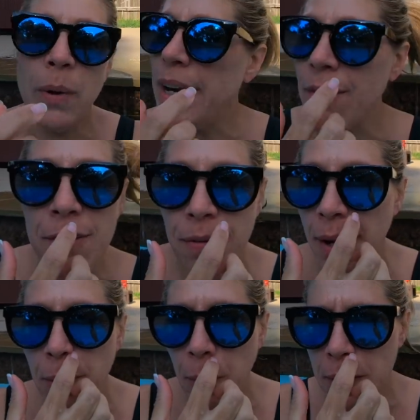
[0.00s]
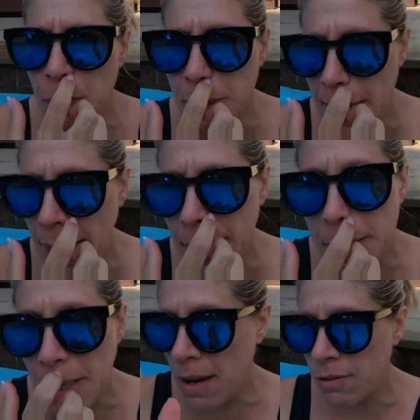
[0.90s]
We never find the ones with
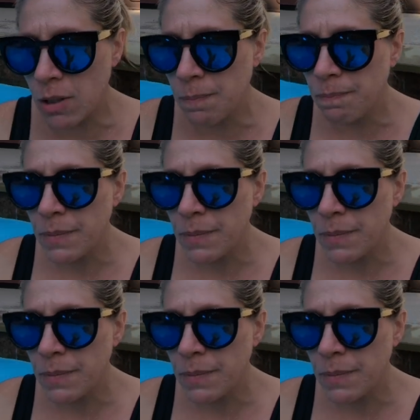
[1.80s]
tags, ever.